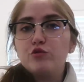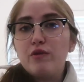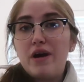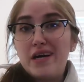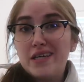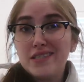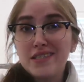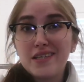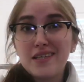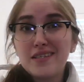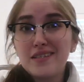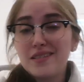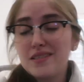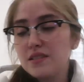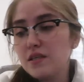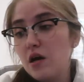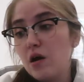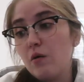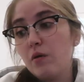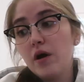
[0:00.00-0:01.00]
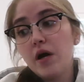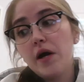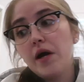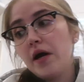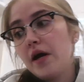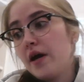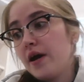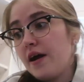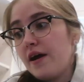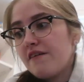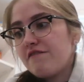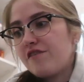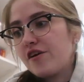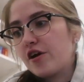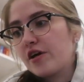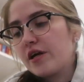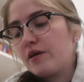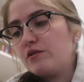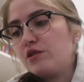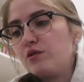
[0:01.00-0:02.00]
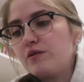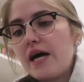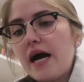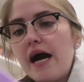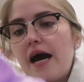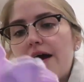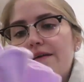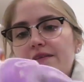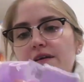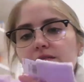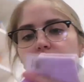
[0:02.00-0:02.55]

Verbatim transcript: dresses, so figured I would do that. And